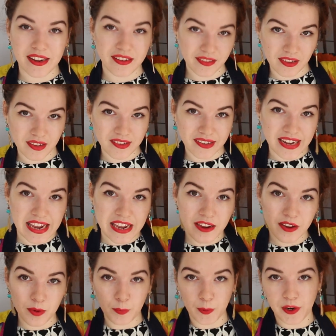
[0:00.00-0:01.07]
as the
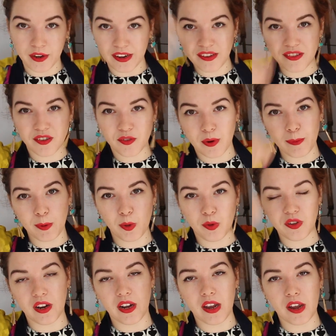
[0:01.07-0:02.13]
snake, where I
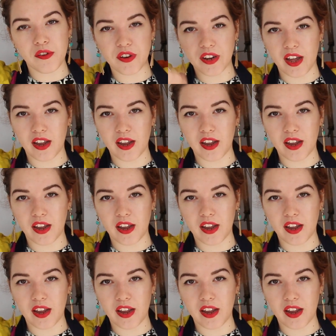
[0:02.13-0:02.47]
scribbled a load of